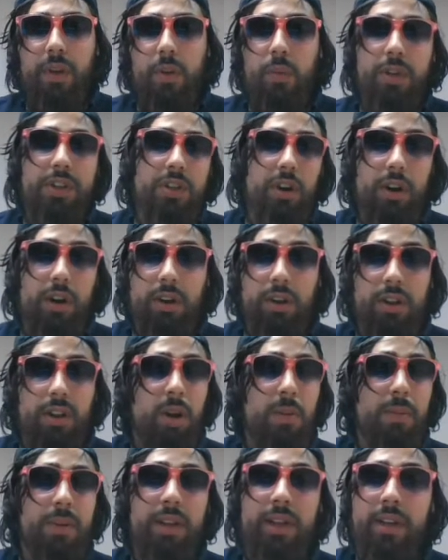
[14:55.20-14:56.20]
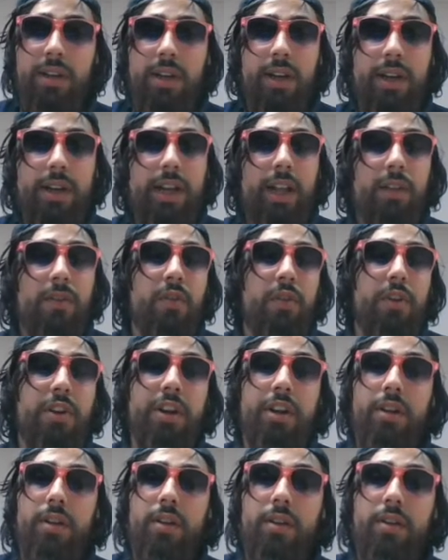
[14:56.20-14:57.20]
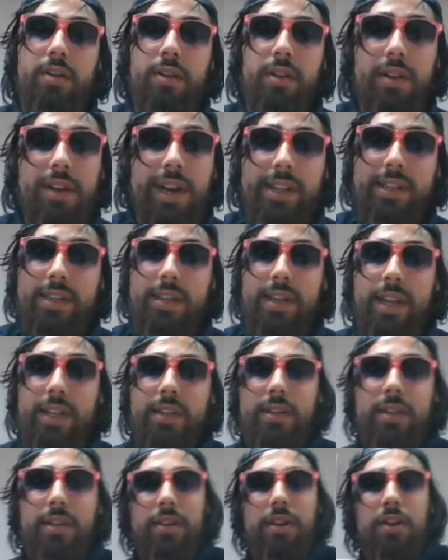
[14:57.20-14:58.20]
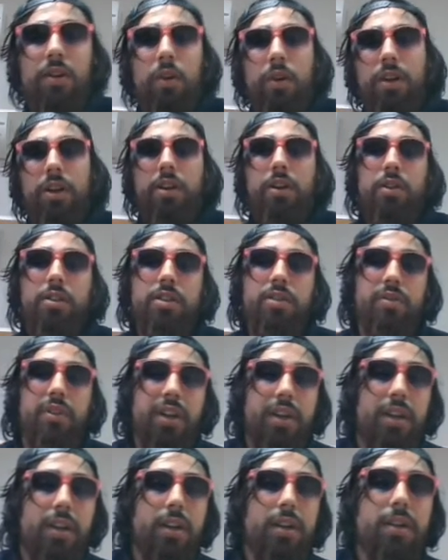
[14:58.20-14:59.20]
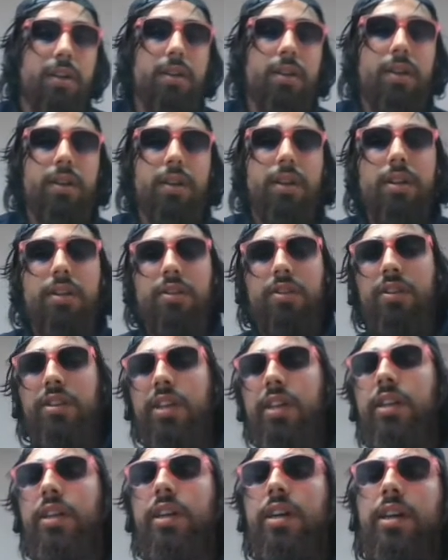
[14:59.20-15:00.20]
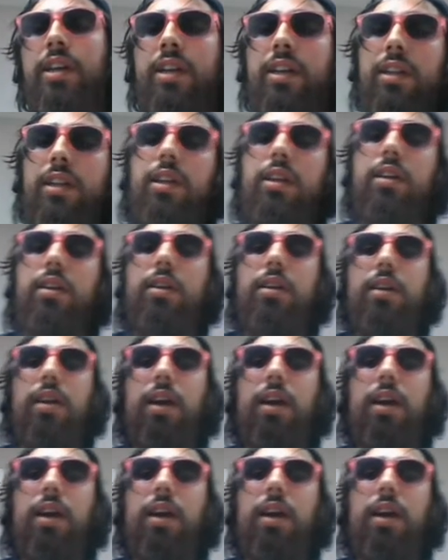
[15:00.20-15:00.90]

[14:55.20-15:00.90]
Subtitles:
which are Loma Linda, California, the United States, Nicoya, Costa Rica, Sardinia, Italy,